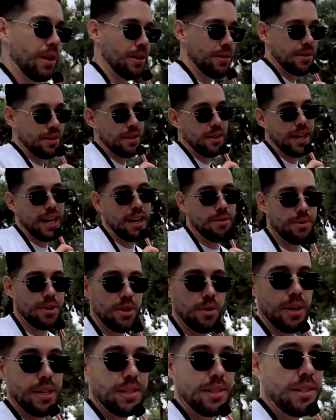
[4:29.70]
12th, client
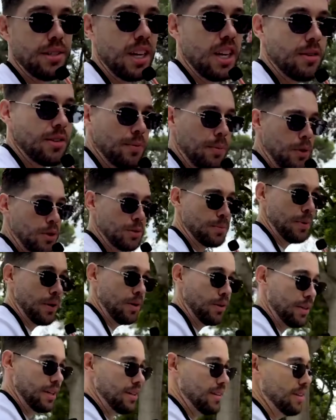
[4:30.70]
request today is
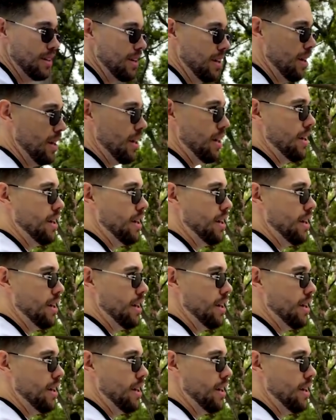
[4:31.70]
postpone it.